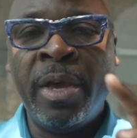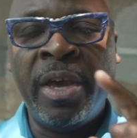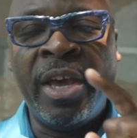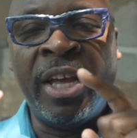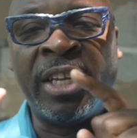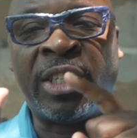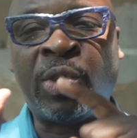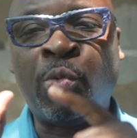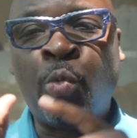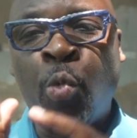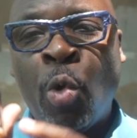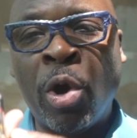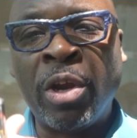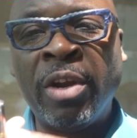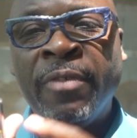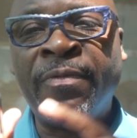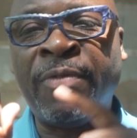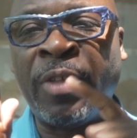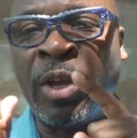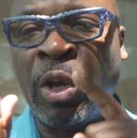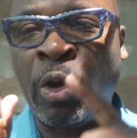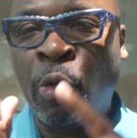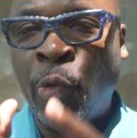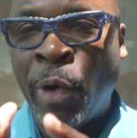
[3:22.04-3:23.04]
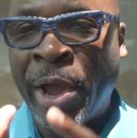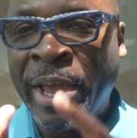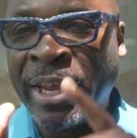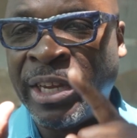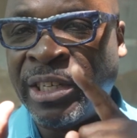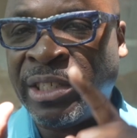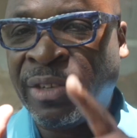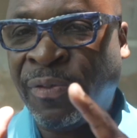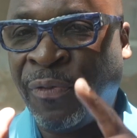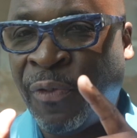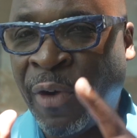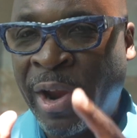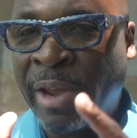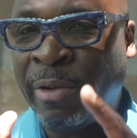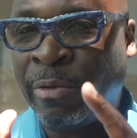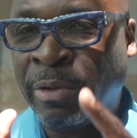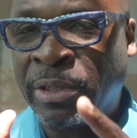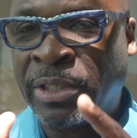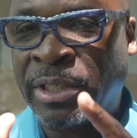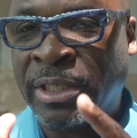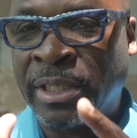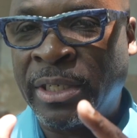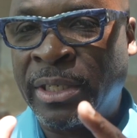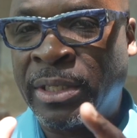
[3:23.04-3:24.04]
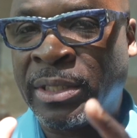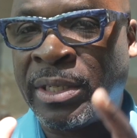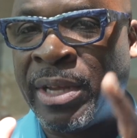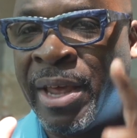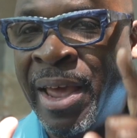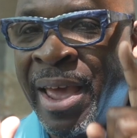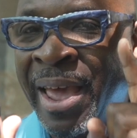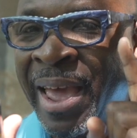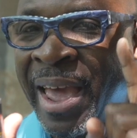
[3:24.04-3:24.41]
it's one of the greatest fragrances